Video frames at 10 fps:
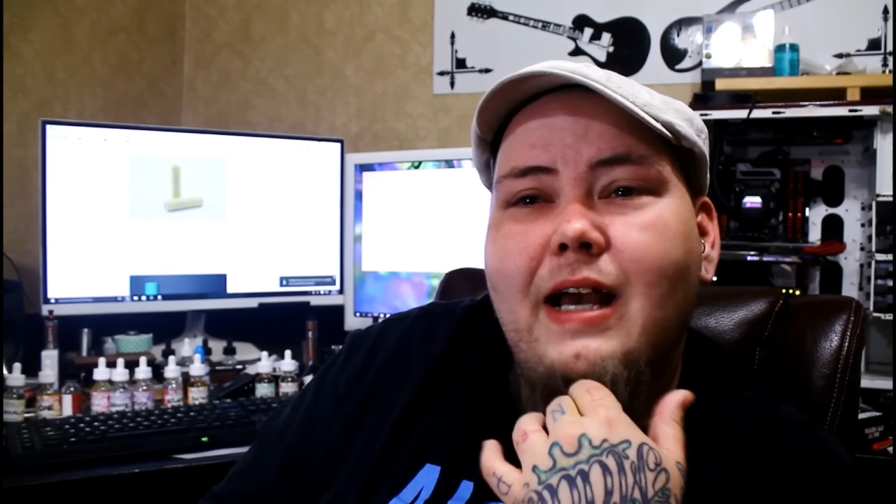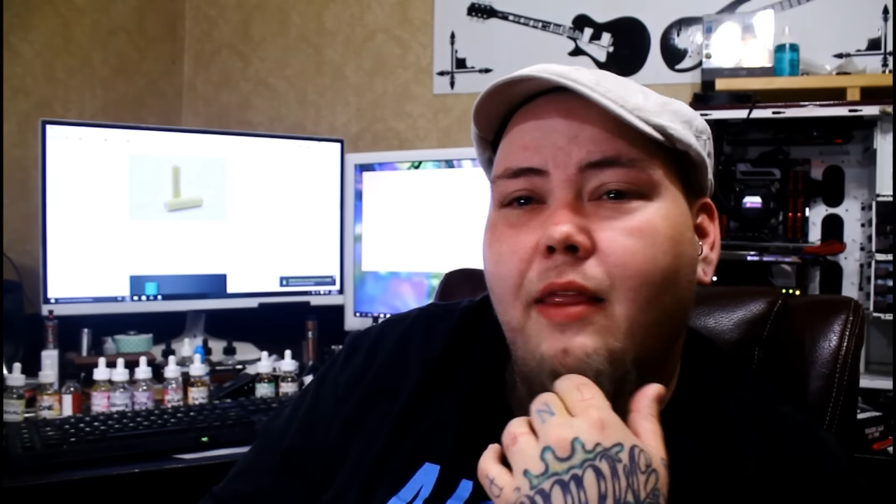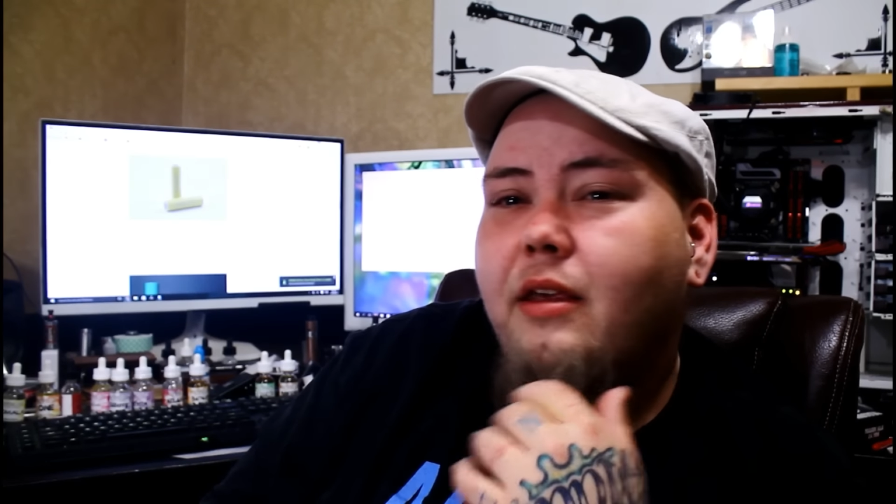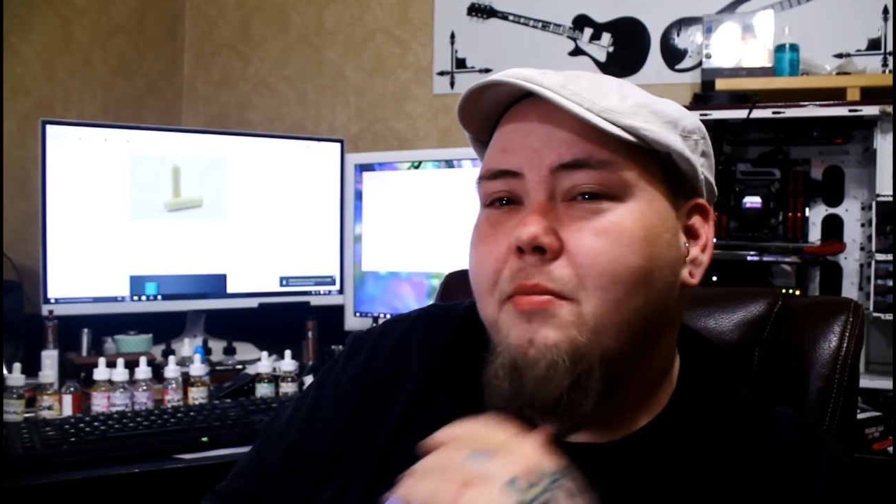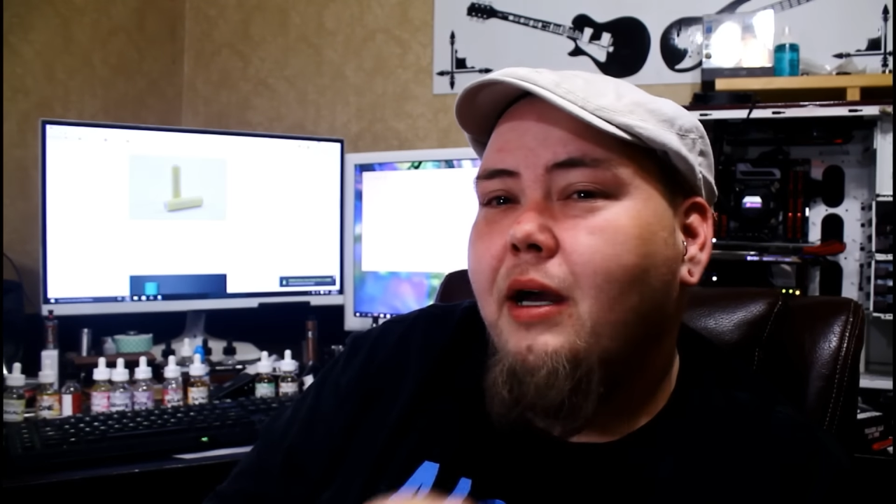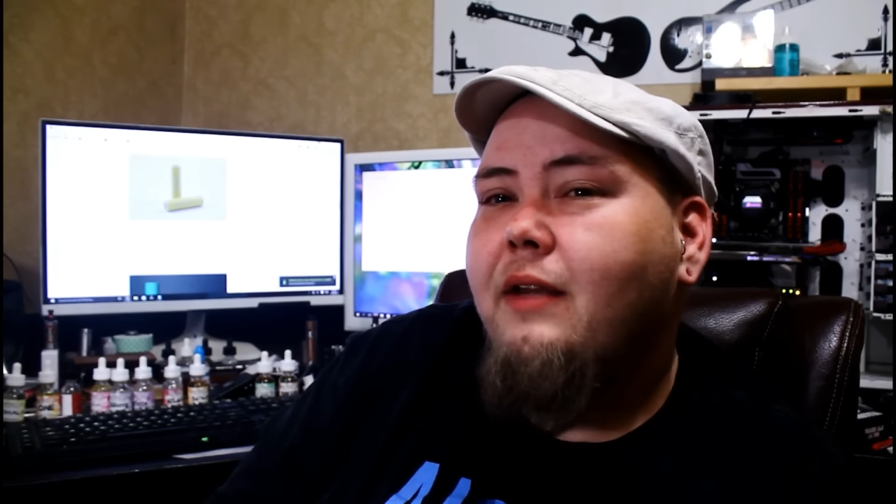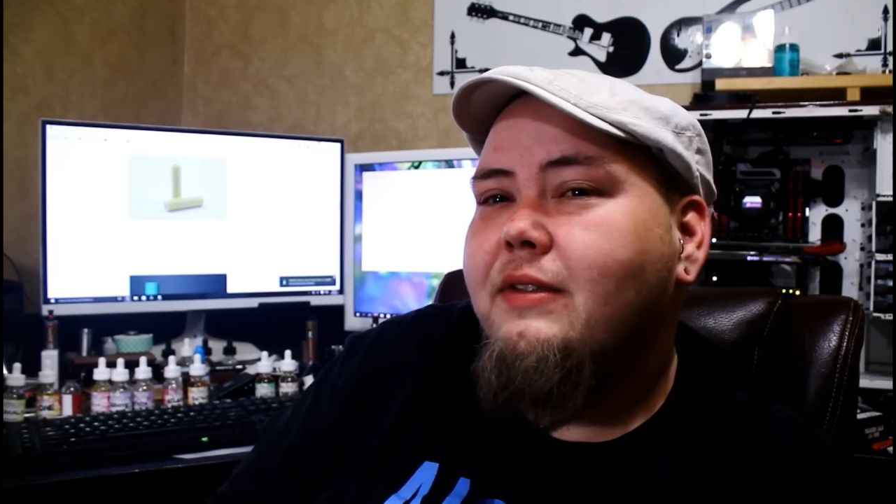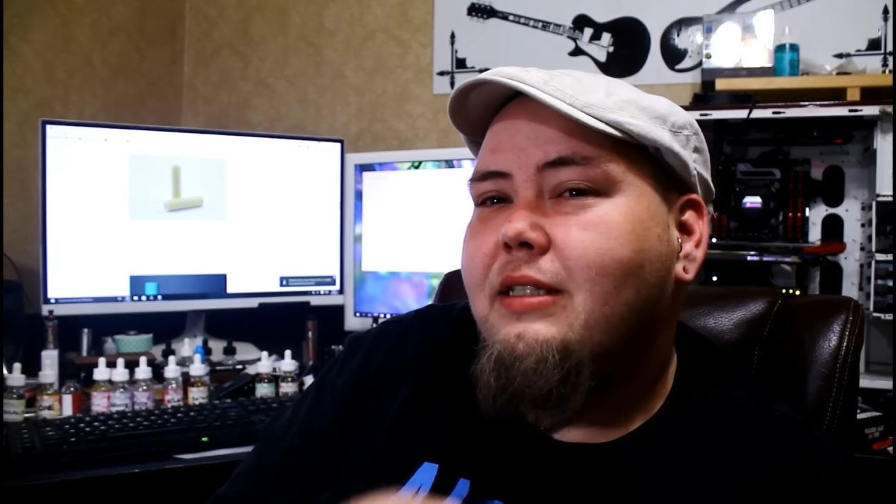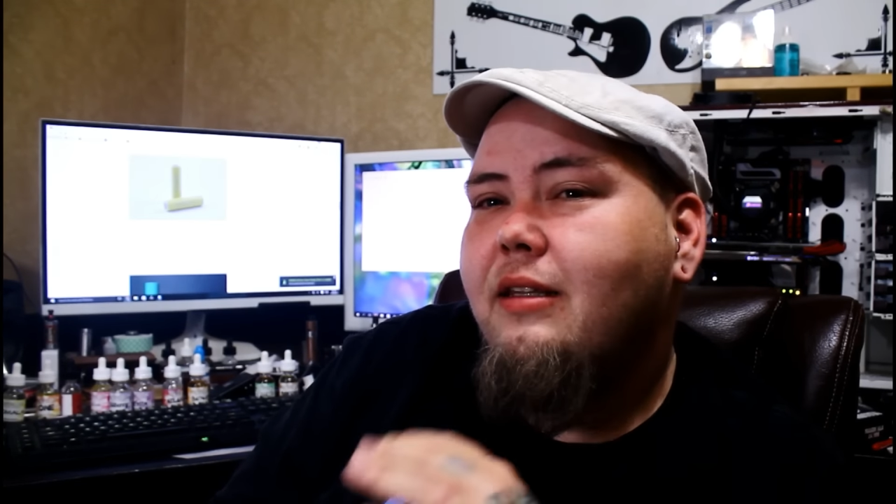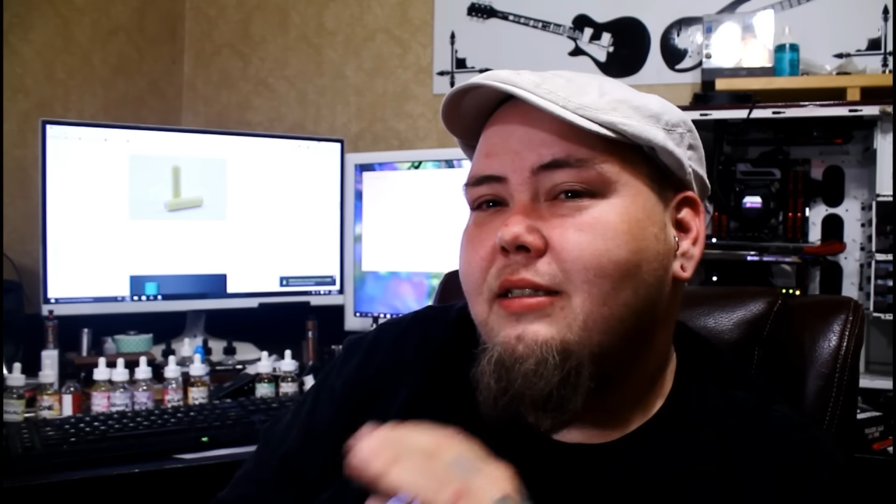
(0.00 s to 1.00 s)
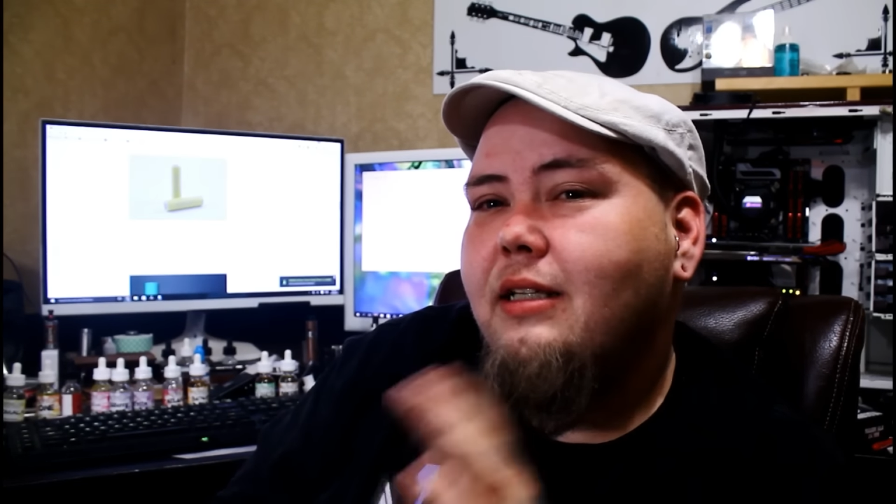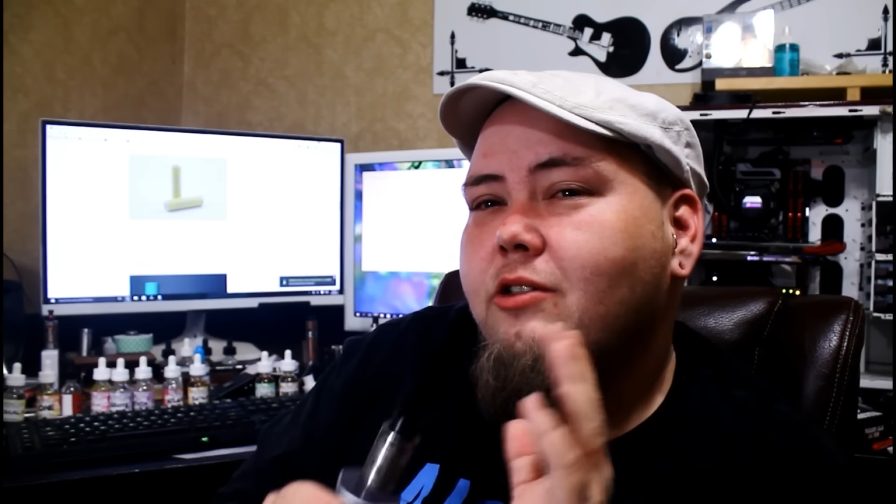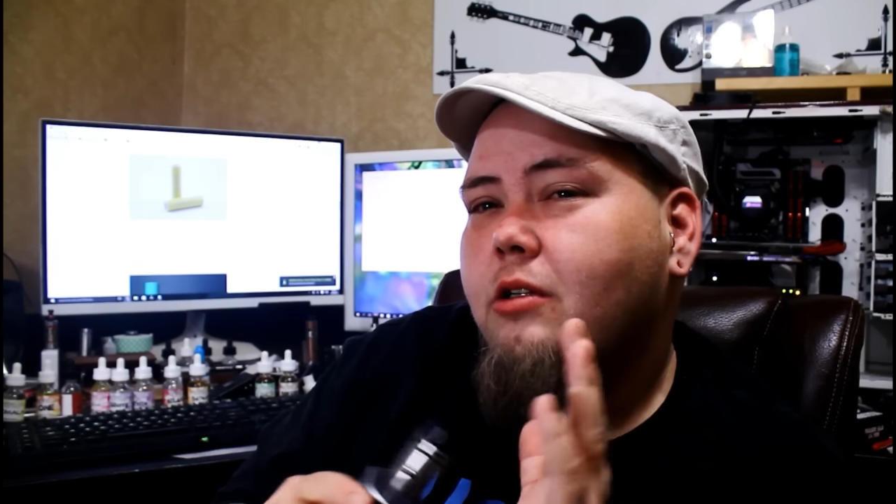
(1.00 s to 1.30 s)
I think you might even see these things